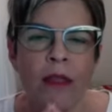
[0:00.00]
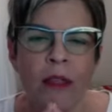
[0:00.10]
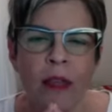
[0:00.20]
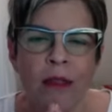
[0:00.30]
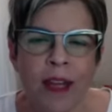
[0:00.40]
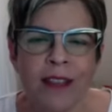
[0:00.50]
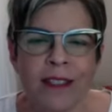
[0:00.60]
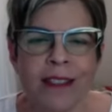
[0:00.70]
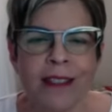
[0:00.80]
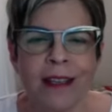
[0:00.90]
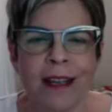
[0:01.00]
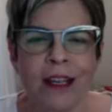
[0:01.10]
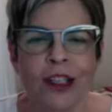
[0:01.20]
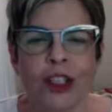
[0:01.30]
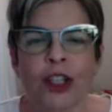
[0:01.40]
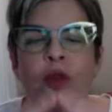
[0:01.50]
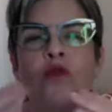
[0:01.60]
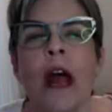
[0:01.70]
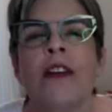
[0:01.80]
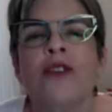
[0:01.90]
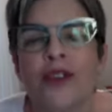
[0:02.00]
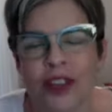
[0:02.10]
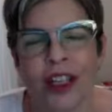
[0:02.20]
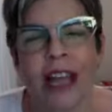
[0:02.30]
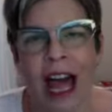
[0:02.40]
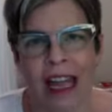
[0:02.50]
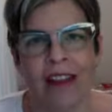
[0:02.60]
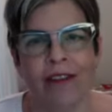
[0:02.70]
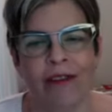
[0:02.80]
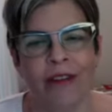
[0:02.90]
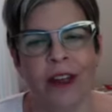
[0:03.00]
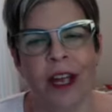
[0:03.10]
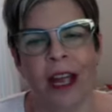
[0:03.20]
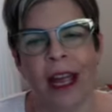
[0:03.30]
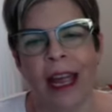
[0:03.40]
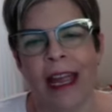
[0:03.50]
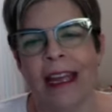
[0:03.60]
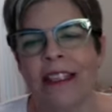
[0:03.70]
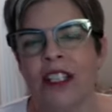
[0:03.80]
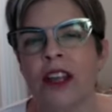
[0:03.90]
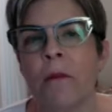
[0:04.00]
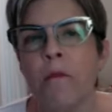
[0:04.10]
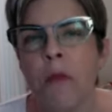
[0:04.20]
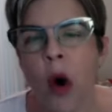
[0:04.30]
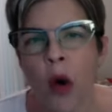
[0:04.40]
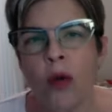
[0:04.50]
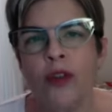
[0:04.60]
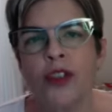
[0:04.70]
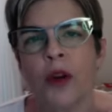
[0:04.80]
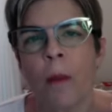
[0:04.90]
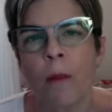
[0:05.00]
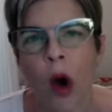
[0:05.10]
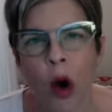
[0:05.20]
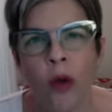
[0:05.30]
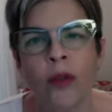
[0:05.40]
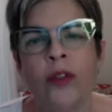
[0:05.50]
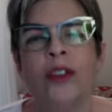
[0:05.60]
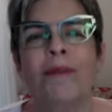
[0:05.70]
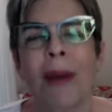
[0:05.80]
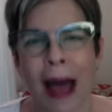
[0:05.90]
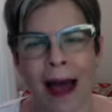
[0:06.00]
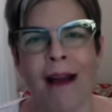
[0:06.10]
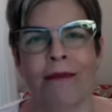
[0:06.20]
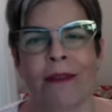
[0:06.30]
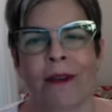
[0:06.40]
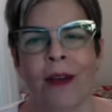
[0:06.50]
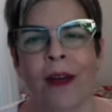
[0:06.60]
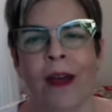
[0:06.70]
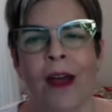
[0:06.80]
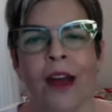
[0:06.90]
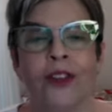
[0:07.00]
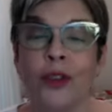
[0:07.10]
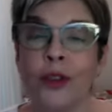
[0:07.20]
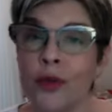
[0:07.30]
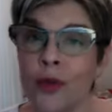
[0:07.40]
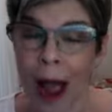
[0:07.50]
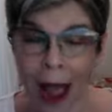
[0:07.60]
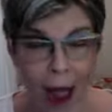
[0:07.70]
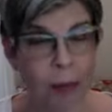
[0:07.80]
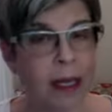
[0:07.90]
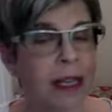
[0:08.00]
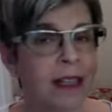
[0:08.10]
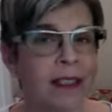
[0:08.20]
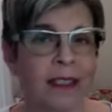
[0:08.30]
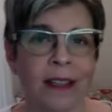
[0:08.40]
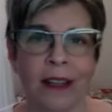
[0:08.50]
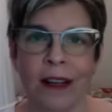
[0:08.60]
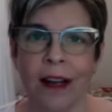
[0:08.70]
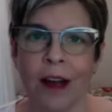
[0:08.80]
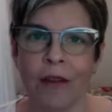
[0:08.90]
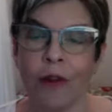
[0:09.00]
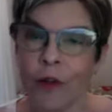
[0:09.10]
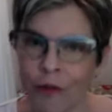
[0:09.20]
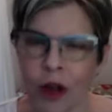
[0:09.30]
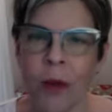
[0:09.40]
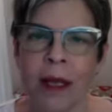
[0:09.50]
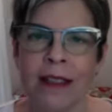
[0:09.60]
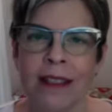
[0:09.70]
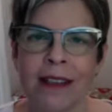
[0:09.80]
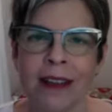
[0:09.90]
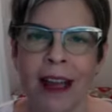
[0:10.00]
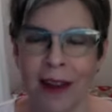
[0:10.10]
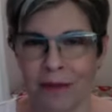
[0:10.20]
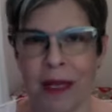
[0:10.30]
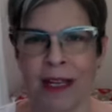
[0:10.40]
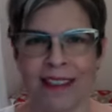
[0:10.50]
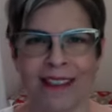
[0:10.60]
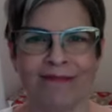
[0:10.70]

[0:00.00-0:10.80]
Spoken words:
This surrender to life is the most potent path to happiness, fulfillment, and peace.